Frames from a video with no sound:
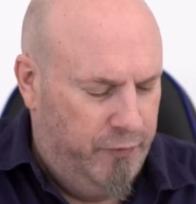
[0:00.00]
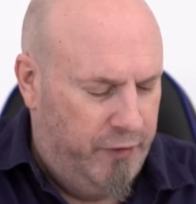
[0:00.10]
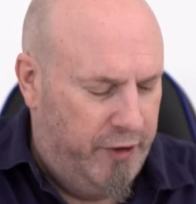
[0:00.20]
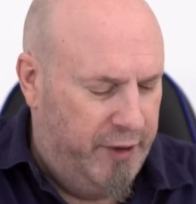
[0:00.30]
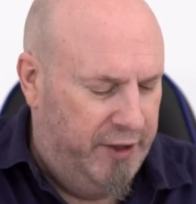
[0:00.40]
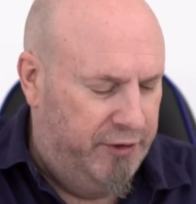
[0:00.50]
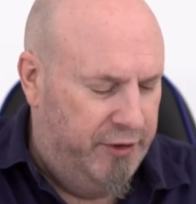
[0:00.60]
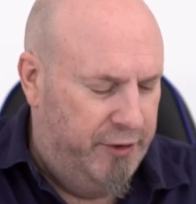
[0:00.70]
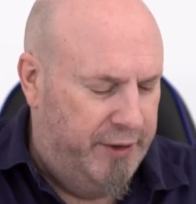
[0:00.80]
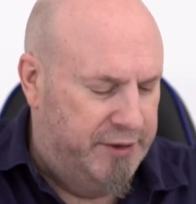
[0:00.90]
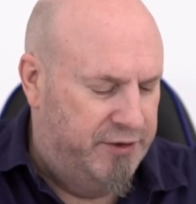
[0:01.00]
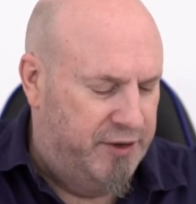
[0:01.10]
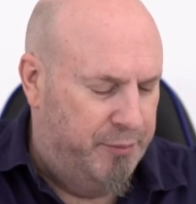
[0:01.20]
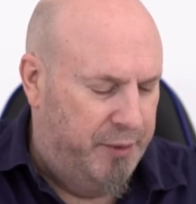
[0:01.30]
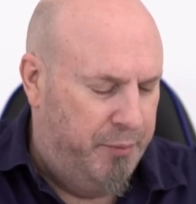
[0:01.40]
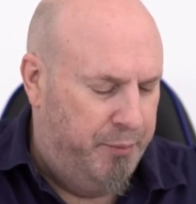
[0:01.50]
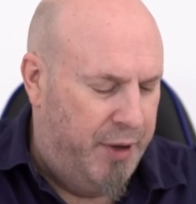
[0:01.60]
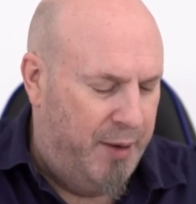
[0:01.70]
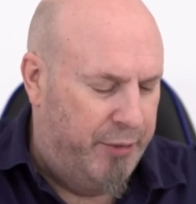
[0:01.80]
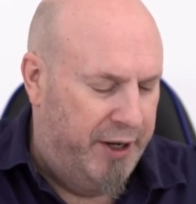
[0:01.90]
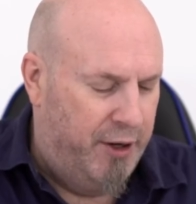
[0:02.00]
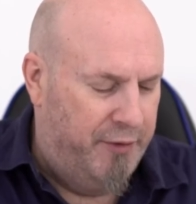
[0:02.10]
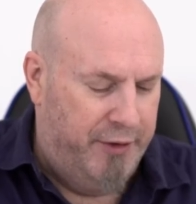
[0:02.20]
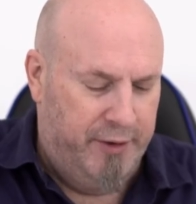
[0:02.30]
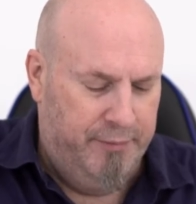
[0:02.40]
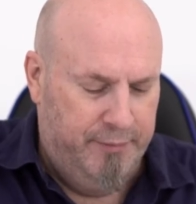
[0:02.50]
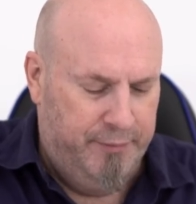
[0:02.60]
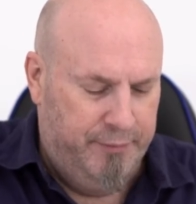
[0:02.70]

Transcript: Very easy to do. They just simply pop right on there.